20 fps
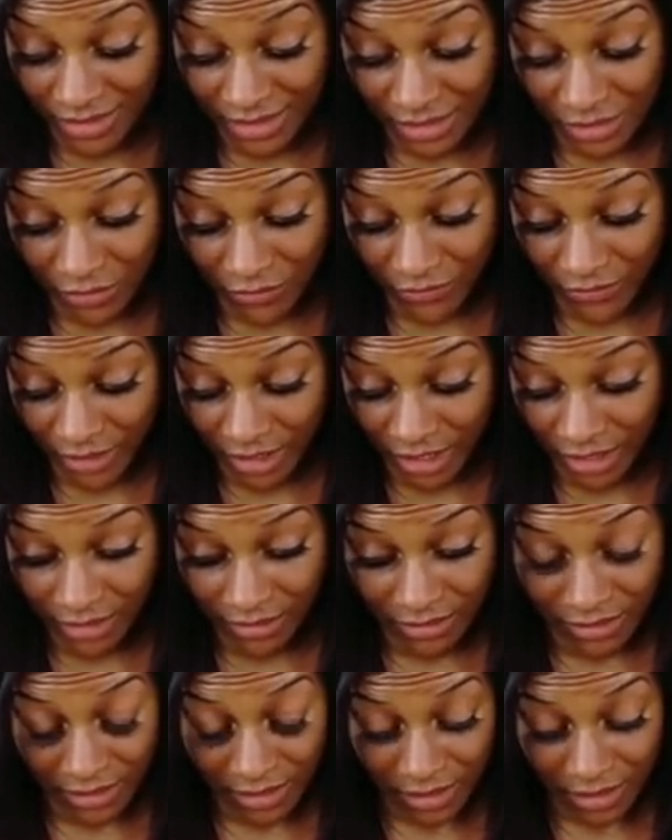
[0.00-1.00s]
So funny,
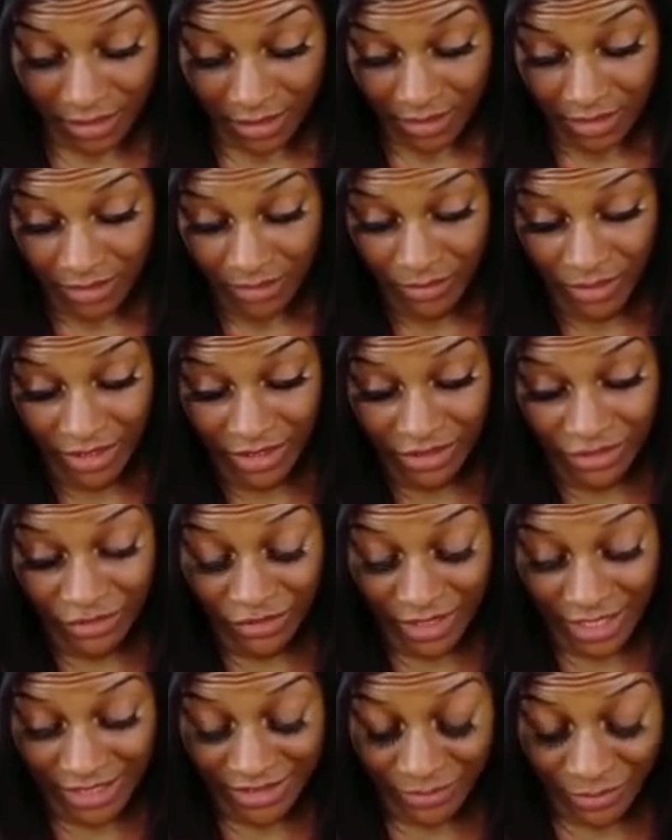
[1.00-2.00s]
because you guys